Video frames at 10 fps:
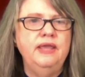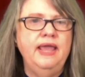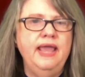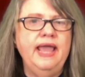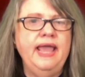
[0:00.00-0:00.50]

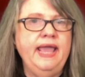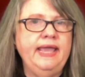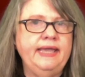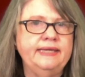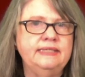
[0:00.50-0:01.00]

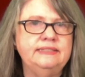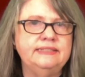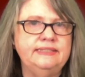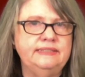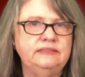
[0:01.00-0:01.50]
and
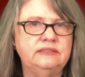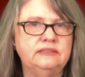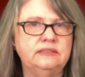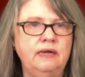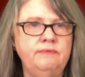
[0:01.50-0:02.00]
in
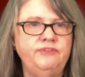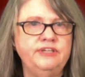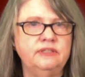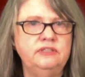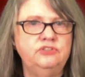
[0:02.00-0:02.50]
some
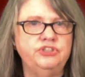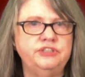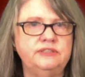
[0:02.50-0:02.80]
villages